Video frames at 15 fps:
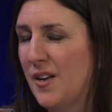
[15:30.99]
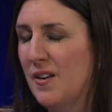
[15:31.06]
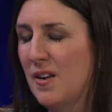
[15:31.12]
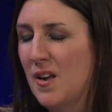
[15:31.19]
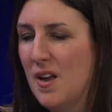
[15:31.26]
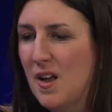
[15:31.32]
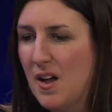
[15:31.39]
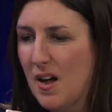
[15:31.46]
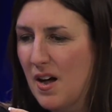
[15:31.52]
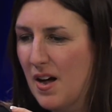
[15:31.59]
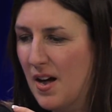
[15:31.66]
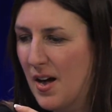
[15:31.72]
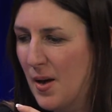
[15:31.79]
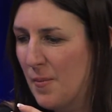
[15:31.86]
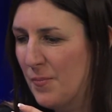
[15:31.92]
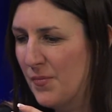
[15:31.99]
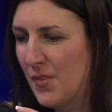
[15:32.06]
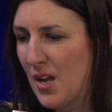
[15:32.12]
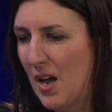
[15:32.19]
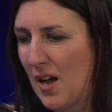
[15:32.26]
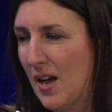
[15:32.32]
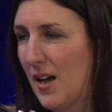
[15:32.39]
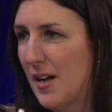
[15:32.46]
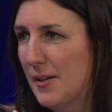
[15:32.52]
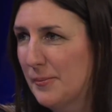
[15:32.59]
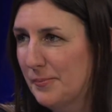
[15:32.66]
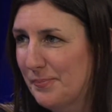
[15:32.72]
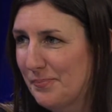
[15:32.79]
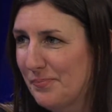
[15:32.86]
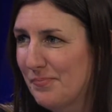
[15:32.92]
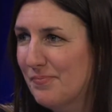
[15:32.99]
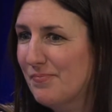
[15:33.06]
on. Um, and you have a big one,